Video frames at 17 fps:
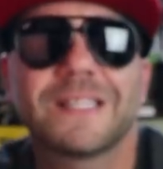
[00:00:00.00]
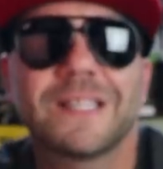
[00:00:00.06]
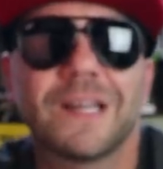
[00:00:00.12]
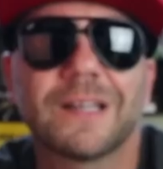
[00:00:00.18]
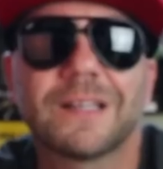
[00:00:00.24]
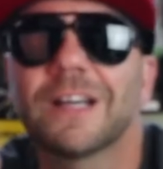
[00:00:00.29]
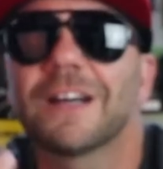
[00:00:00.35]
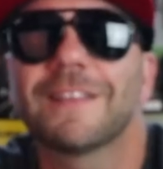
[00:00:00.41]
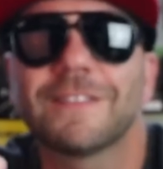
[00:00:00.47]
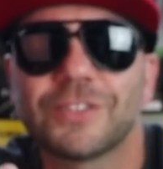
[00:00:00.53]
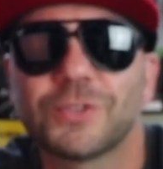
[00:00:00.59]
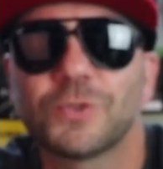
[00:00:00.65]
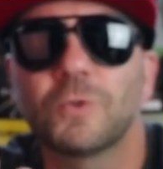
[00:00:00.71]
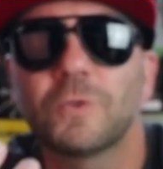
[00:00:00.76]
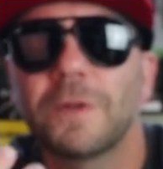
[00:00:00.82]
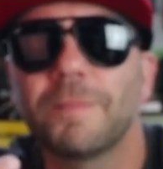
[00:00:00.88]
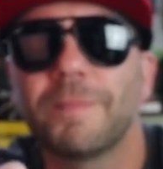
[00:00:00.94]
seeing a ton of
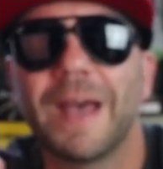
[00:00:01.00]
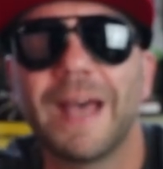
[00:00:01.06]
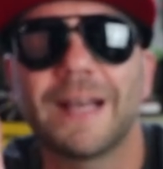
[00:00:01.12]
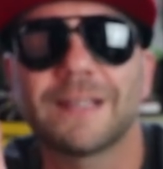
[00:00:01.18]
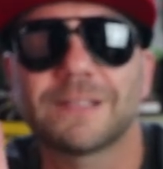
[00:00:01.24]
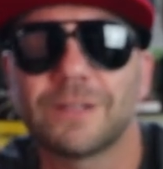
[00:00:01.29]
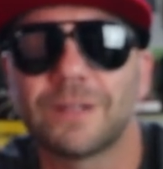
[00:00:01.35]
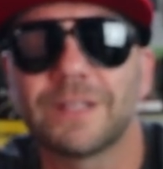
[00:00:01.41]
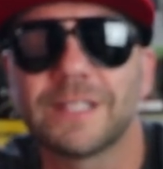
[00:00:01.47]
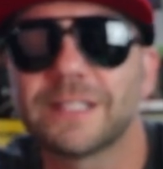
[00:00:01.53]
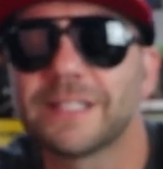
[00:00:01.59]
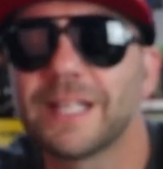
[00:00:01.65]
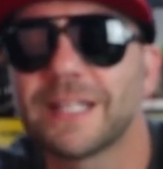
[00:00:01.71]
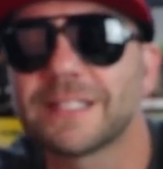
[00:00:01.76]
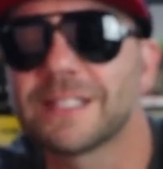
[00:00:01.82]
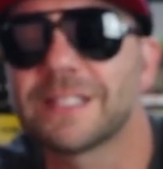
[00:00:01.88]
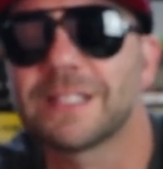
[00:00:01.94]
schooling bass on these
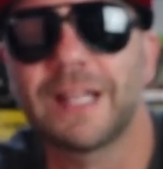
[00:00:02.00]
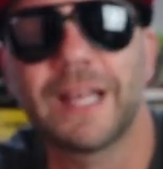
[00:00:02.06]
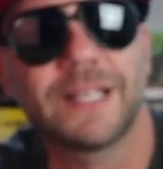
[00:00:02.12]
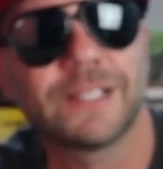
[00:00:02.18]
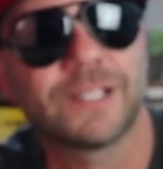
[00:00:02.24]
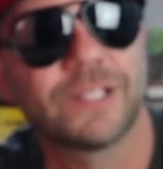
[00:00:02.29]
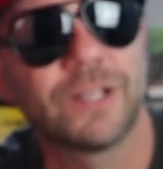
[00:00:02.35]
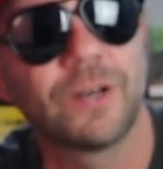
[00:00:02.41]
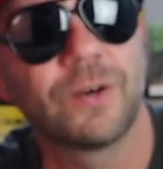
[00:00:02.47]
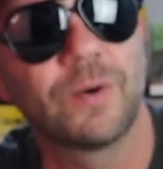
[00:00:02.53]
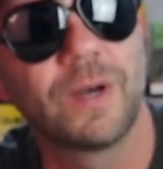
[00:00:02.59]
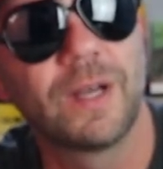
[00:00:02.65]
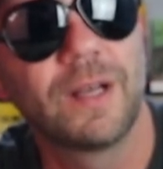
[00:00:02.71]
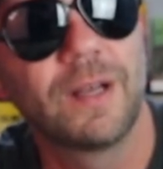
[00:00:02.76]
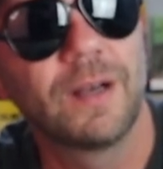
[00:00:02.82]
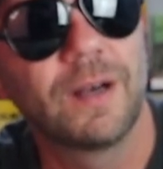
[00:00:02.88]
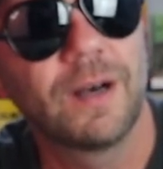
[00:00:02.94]
Texas lakes, so
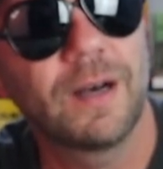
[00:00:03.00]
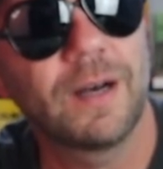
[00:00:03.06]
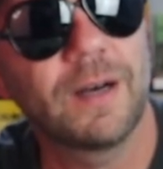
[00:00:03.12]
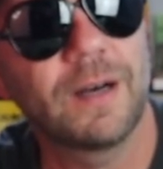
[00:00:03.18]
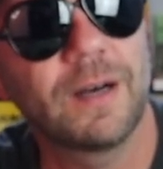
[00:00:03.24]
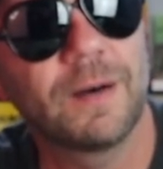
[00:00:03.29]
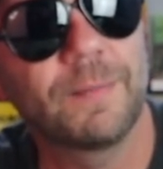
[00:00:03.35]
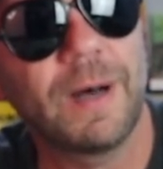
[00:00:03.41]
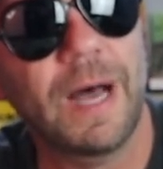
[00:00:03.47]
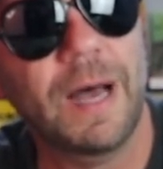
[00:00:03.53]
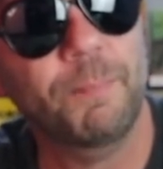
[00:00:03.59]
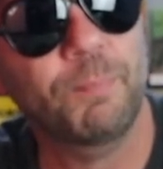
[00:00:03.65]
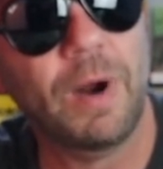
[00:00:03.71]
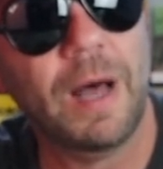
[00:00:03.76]
I'm